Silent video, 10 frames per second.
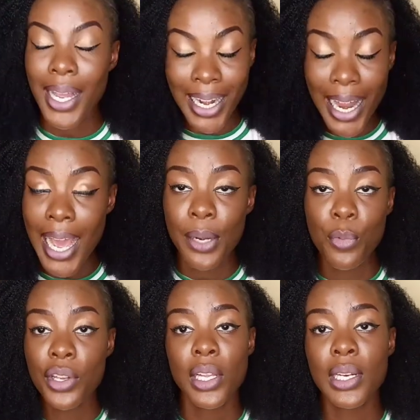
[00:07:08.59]
glad,
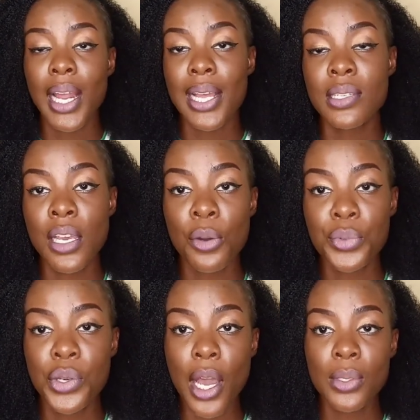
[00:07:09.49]
more than glad, to
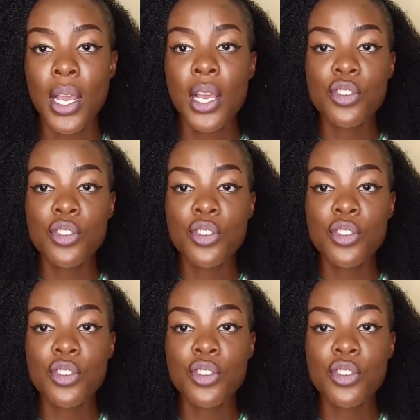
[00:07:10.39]
help you out.